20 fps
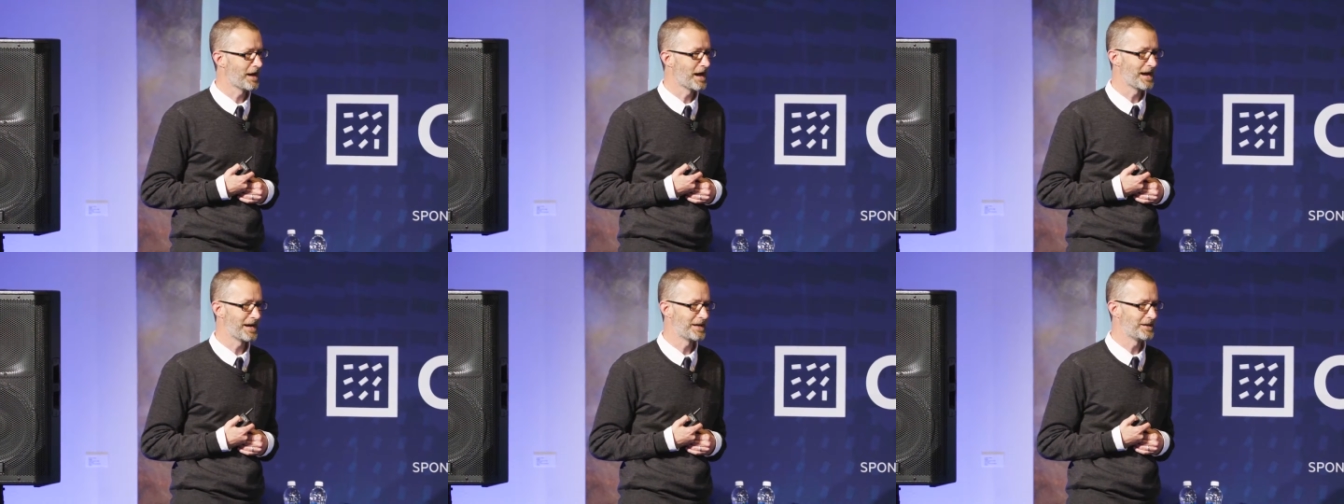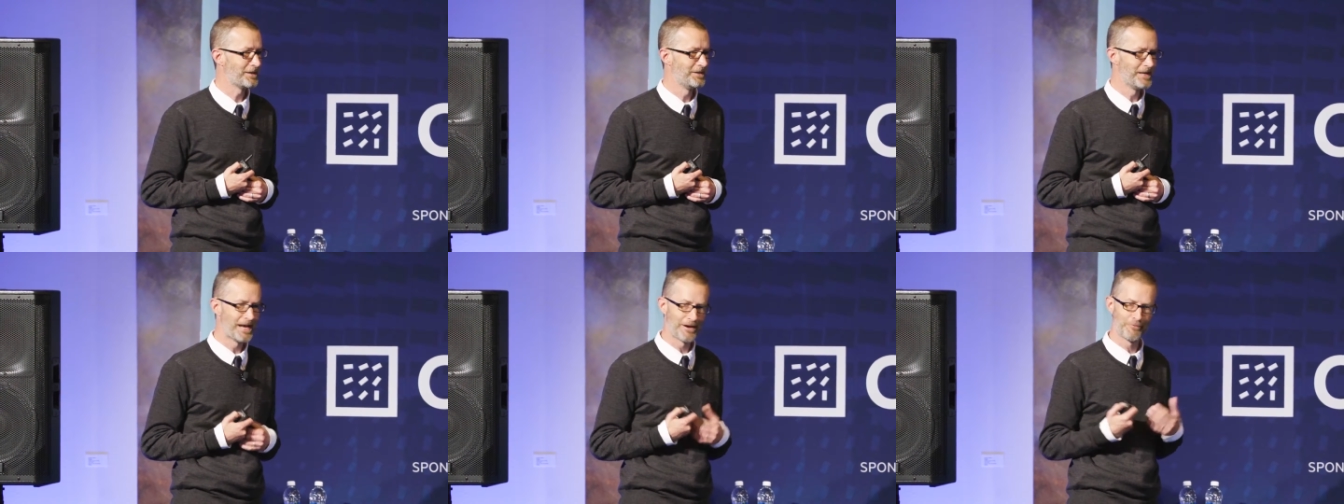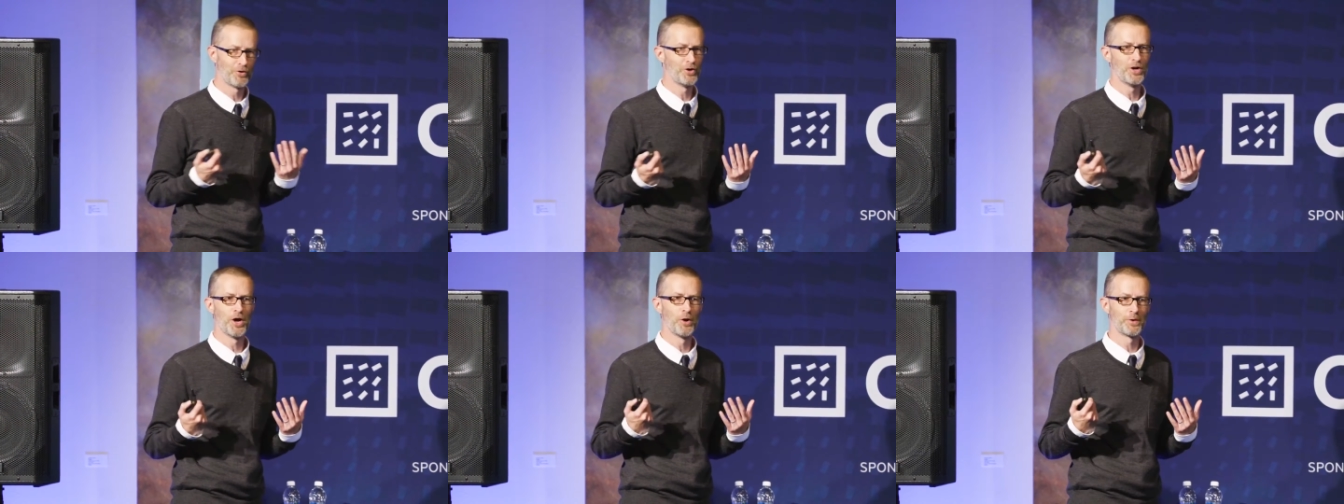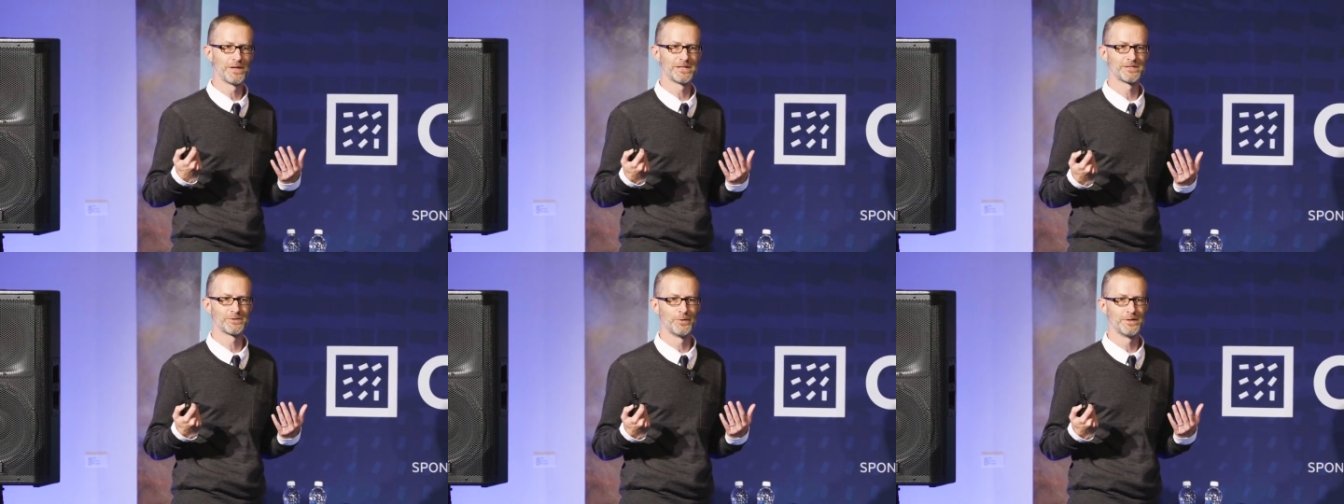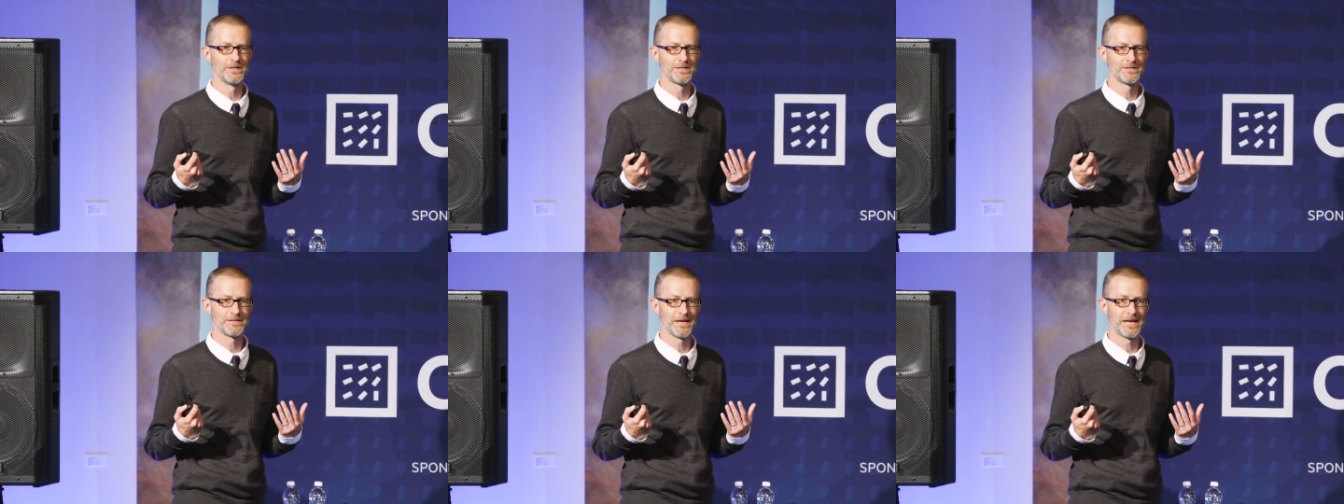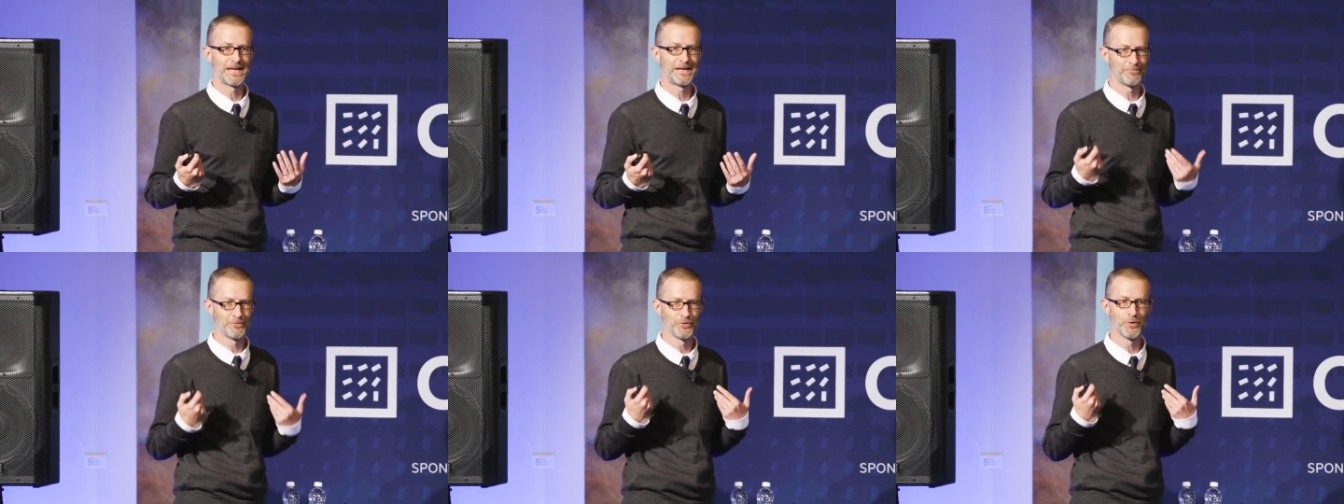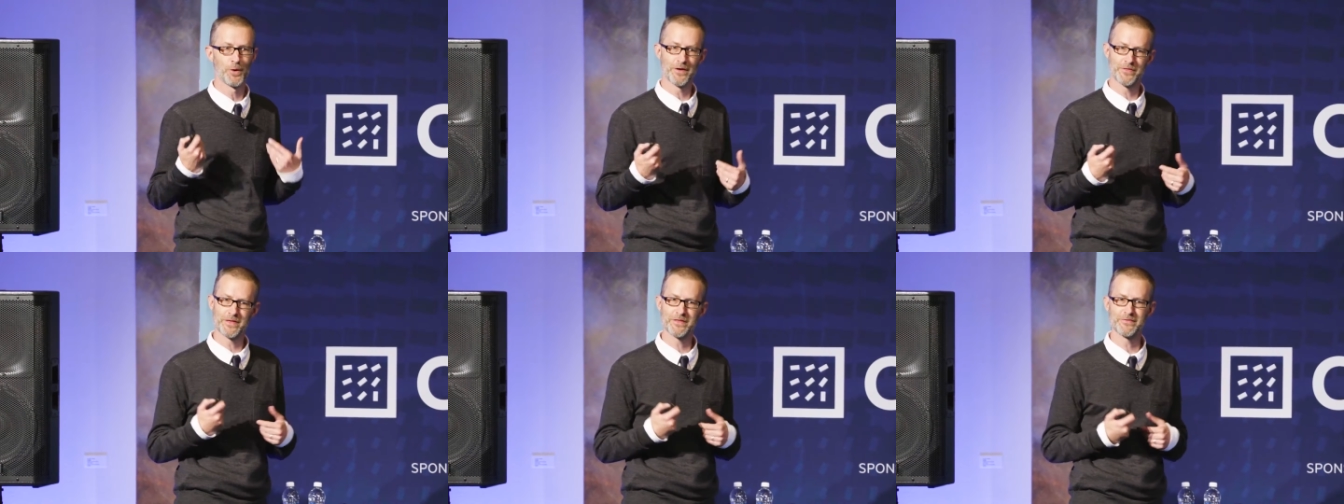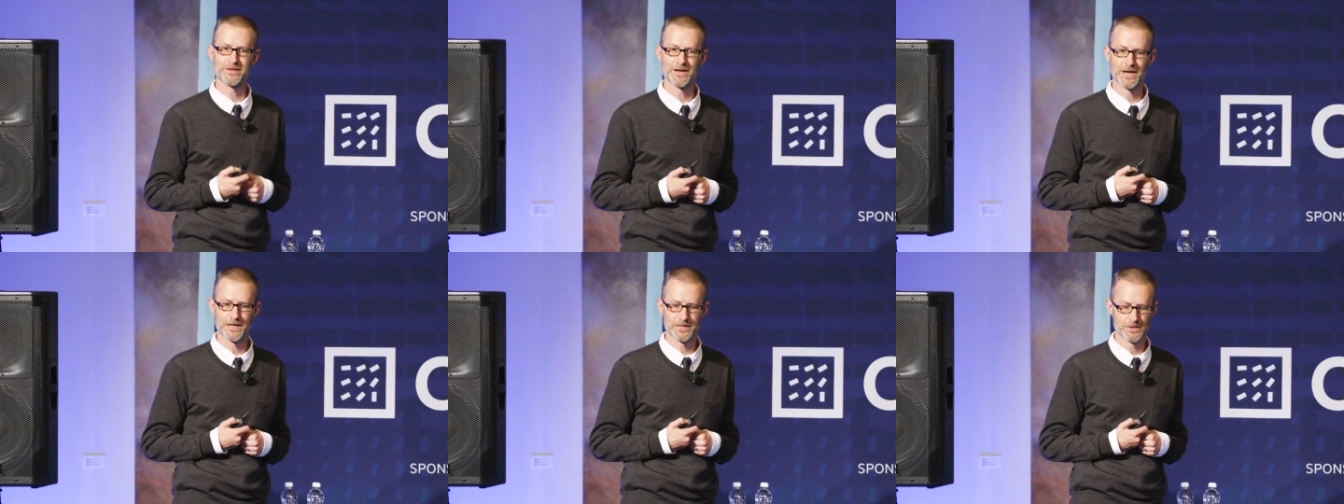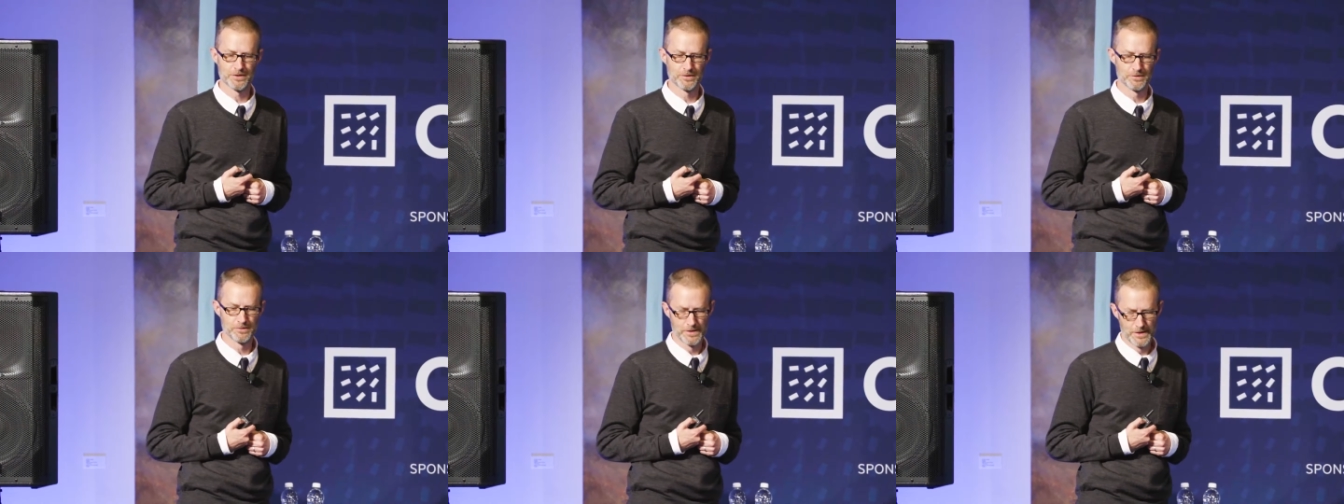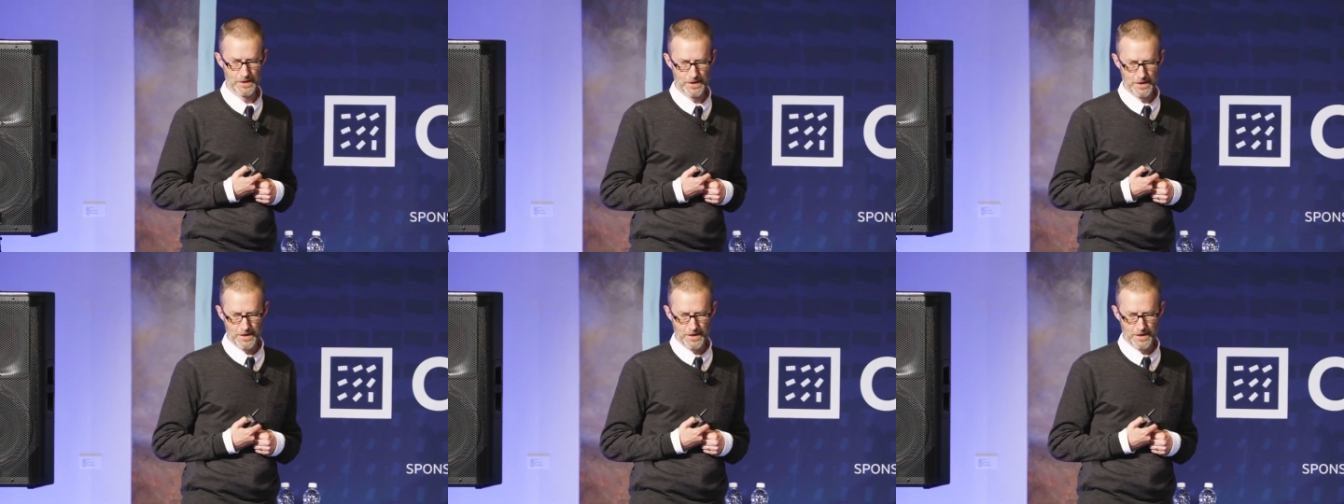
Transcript: I never know what he's going to say, even though I think that I do.